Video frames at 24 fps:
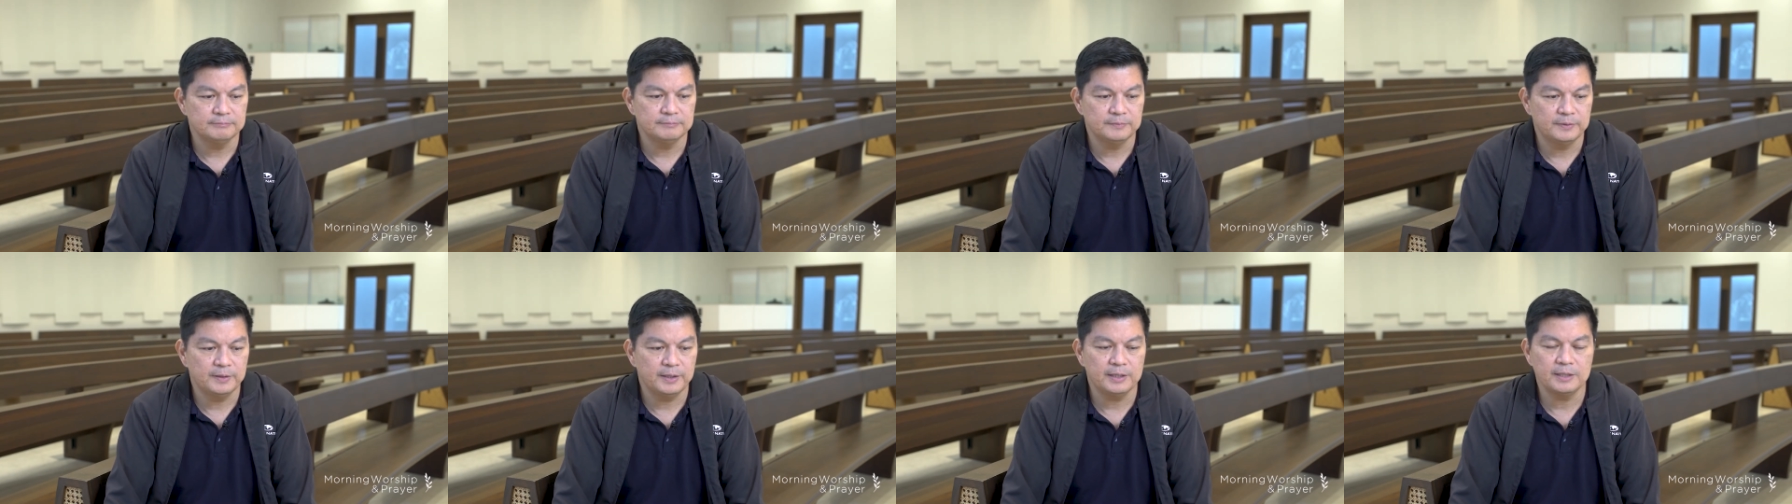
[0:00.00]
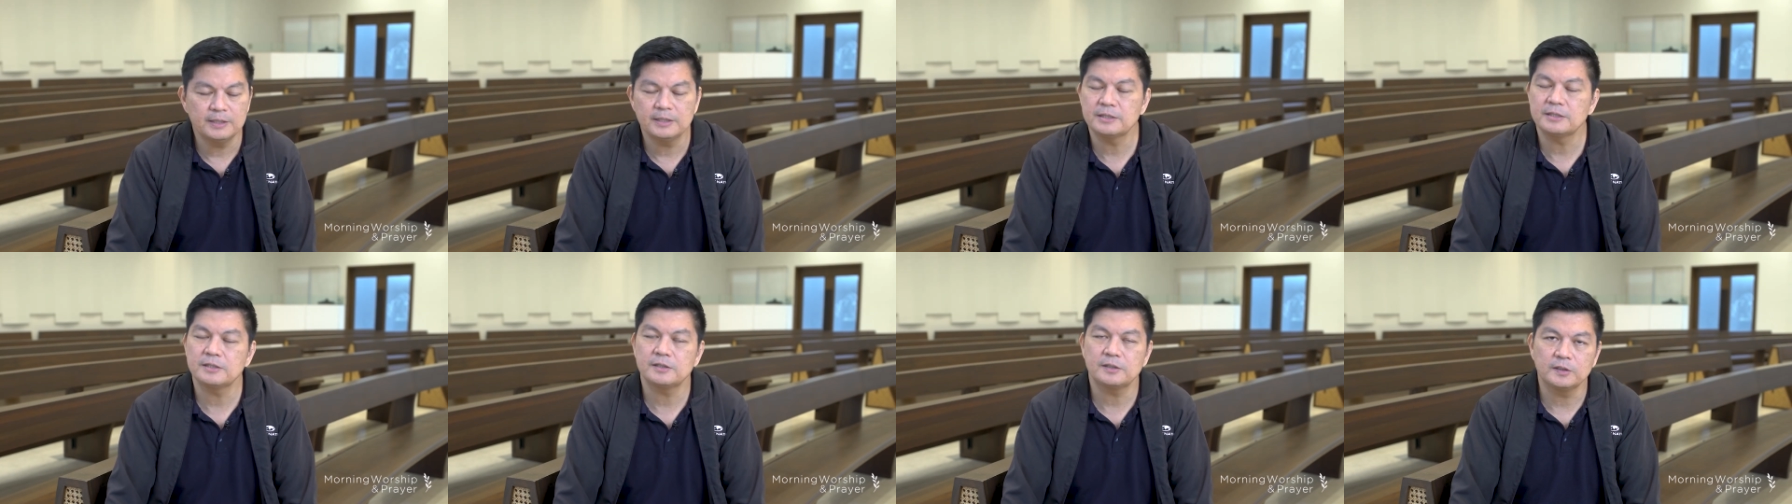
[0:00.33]

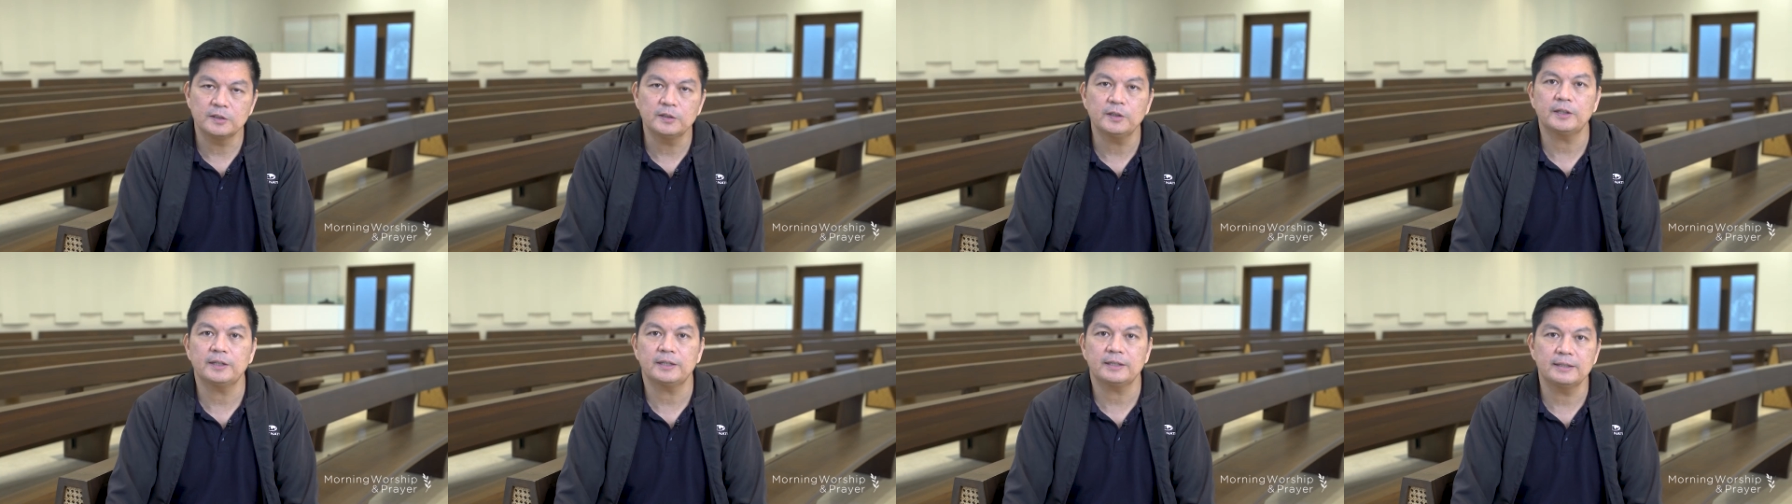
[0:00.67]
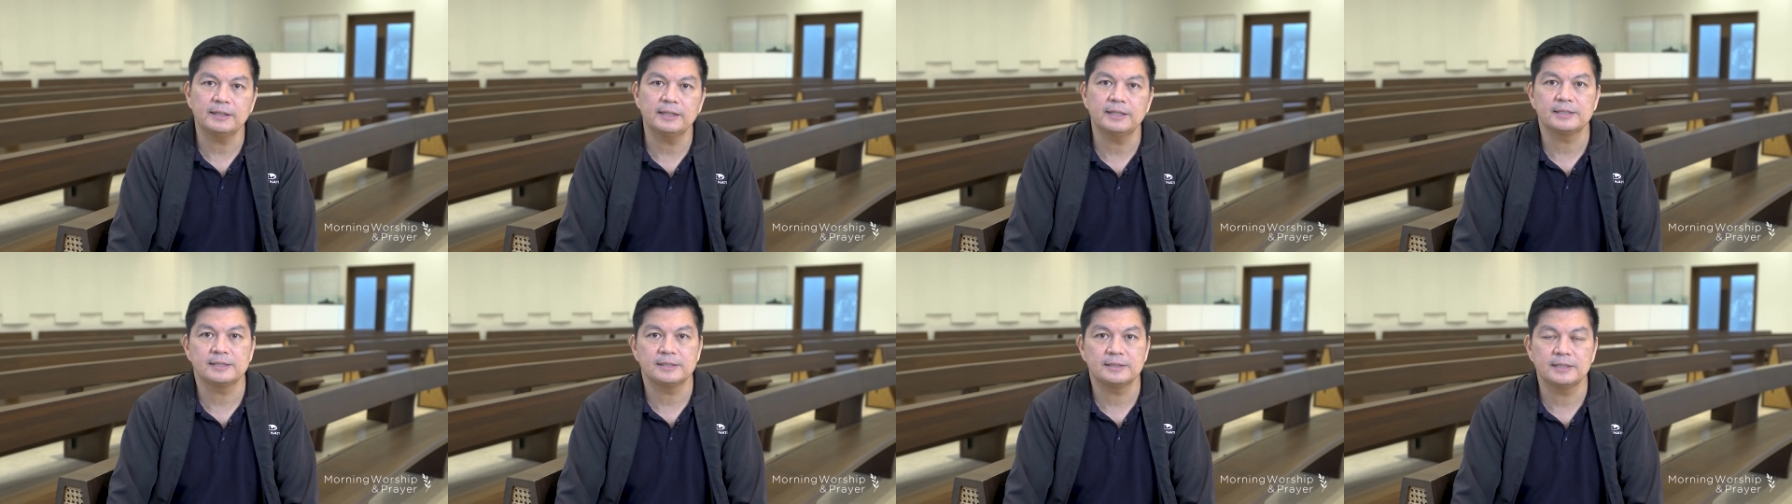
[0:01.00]
there's
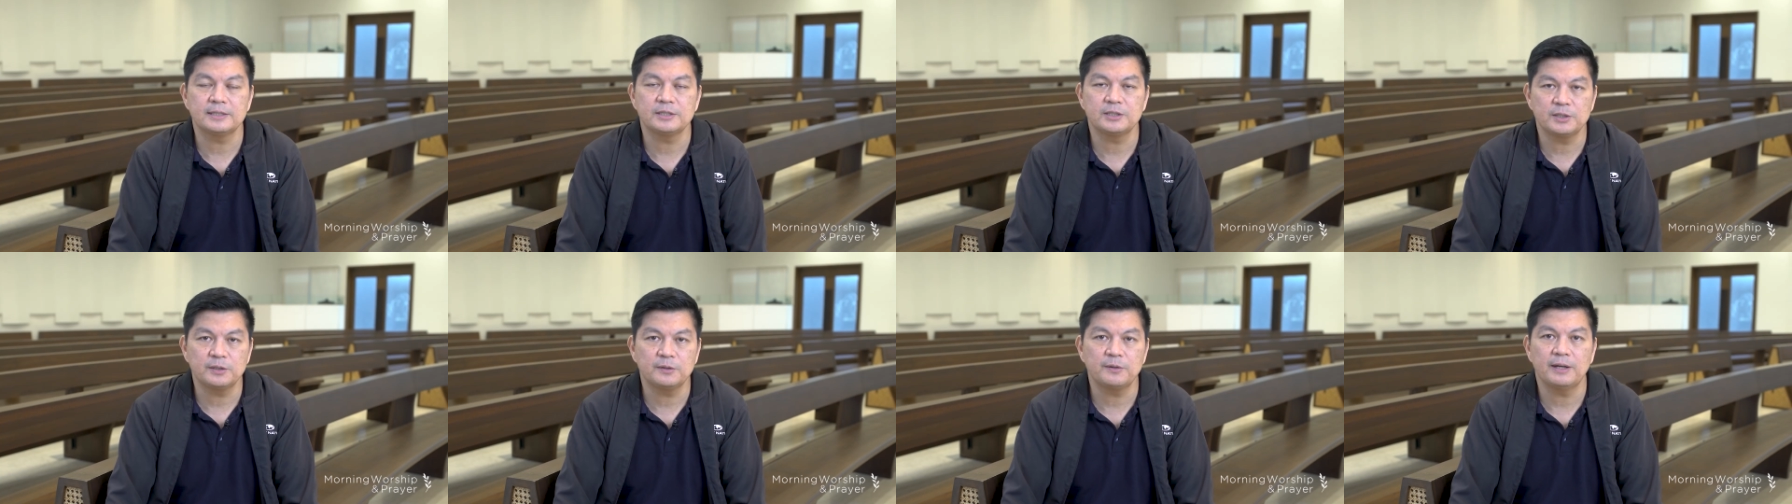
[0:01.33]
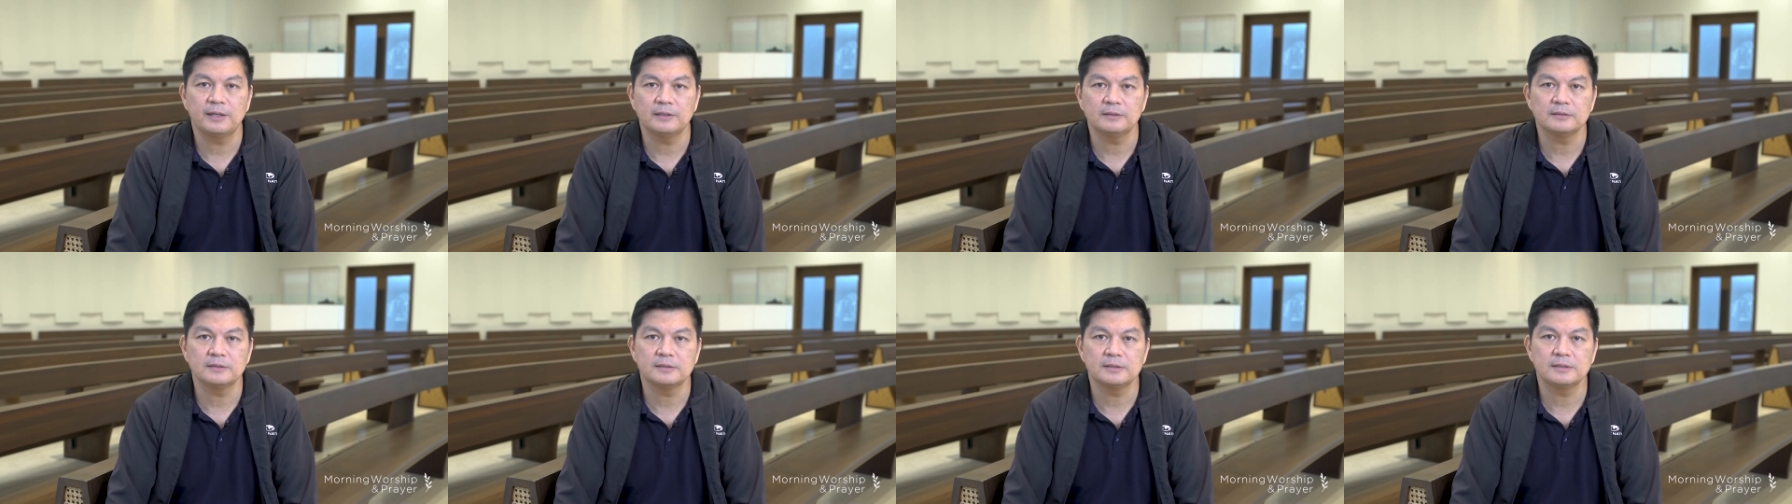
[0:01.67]
darkness that
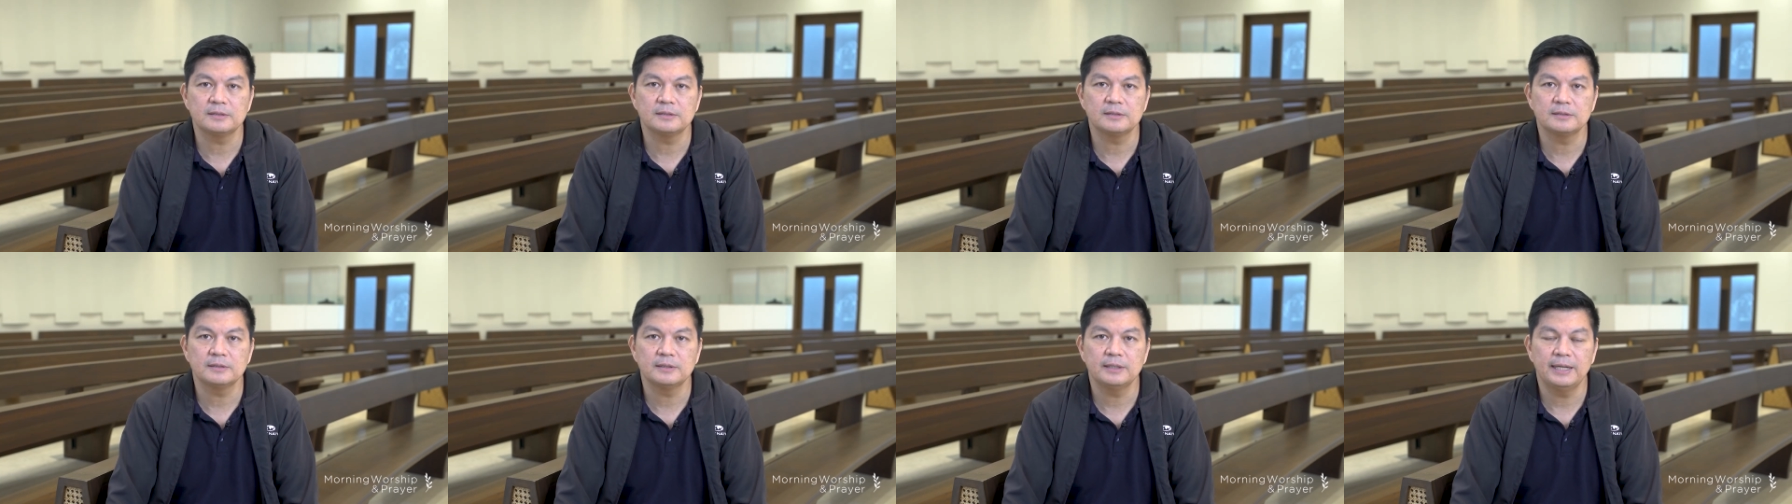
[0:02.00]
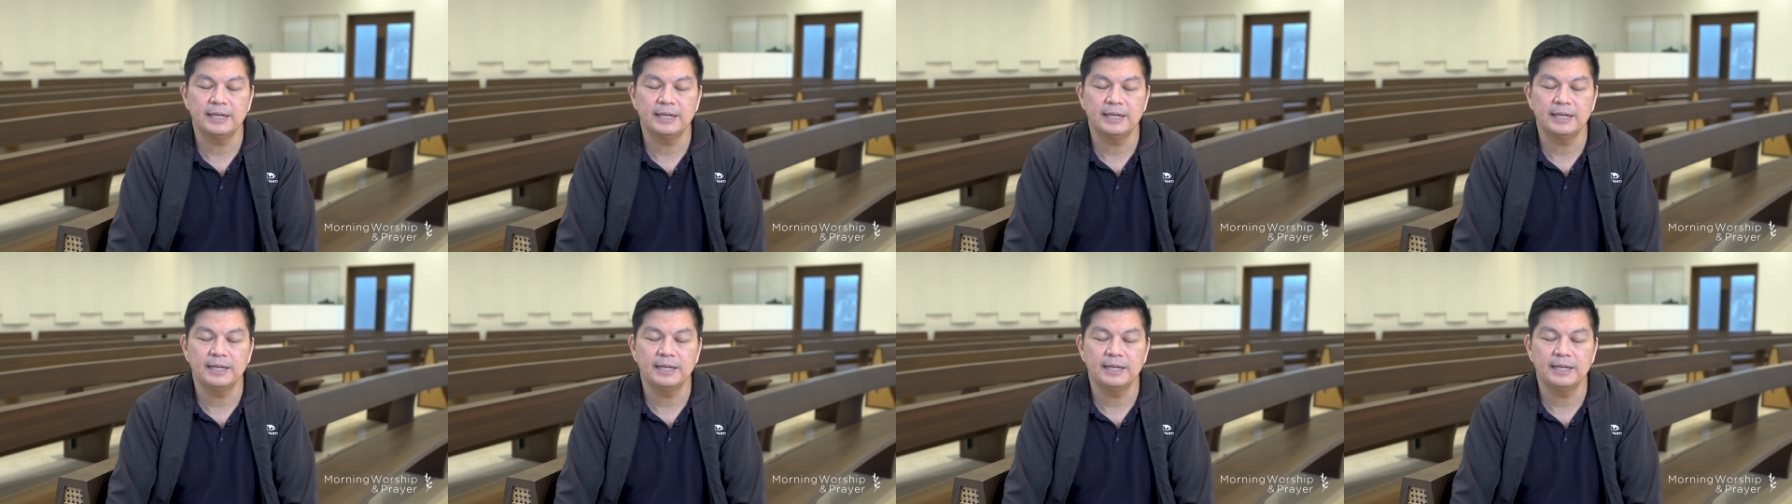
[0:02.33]
surrounds.